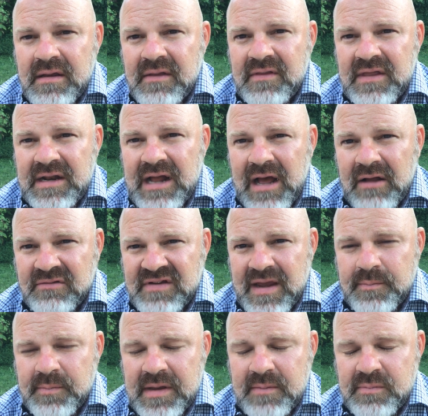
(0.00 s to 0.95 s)
that how
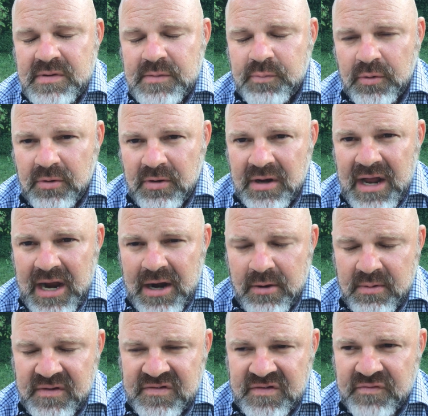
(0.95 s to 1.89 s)
Type A people are at
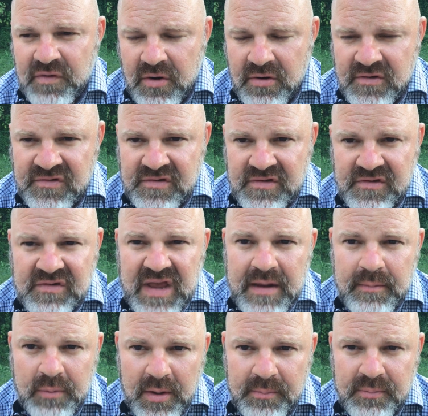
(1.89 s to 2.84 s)
higher risk of heart disease,
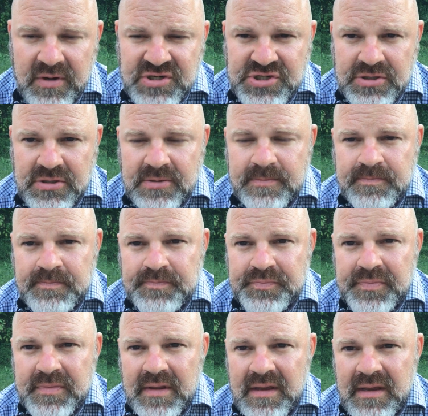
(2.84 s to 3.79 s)
high blood pressure,
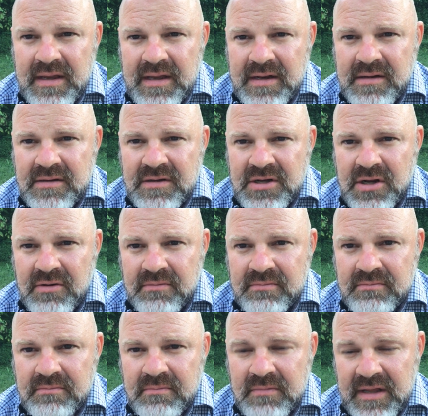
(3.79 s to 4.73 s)
and
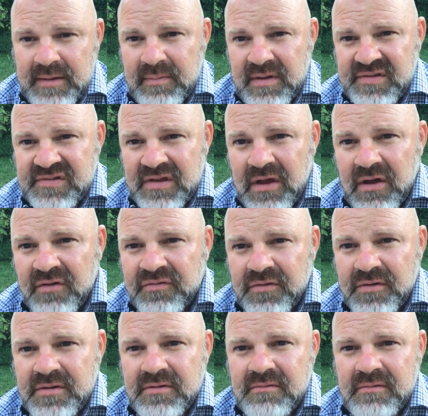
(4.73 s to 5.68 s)
like myself,
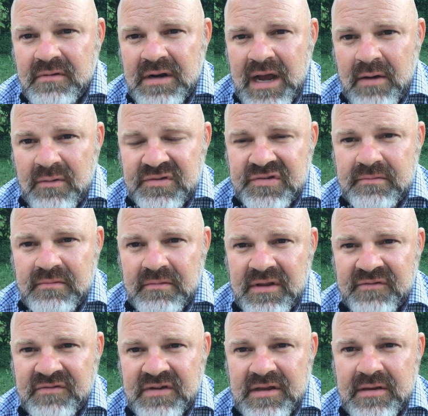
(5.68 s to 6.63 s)
when I was
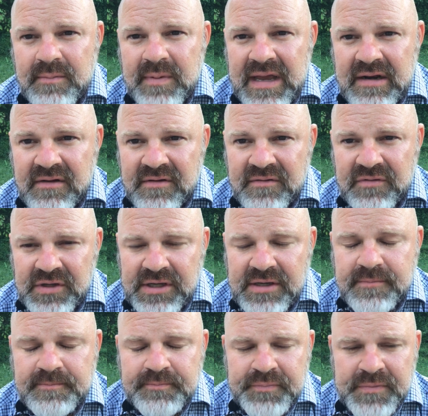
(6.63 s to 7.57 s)
lifting
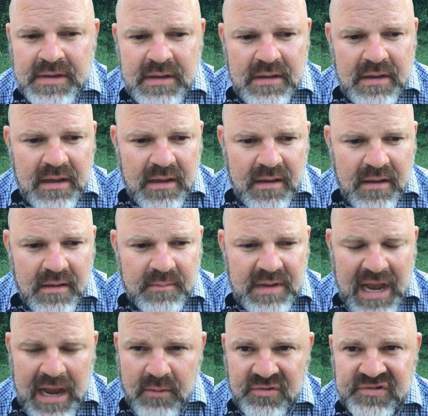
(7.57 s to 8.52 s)
competitively,
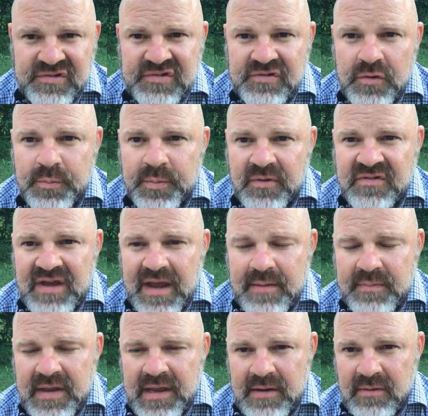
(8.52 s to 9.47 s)
I was super
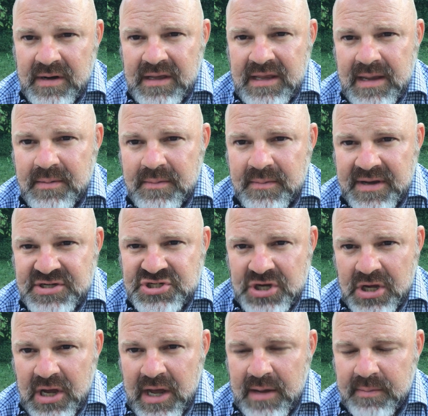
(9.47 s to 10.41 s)
Type A when it came to my
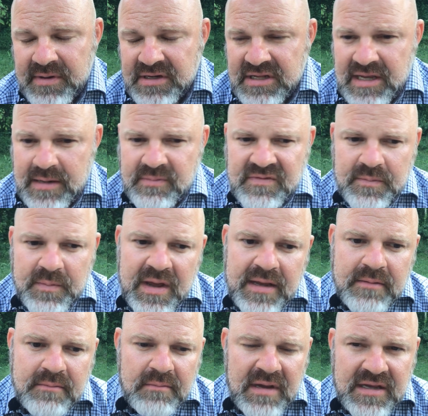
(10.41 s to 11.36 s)
job and came to
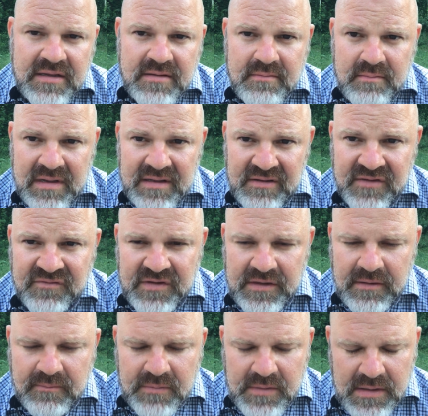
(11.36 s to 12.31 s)
my lifting.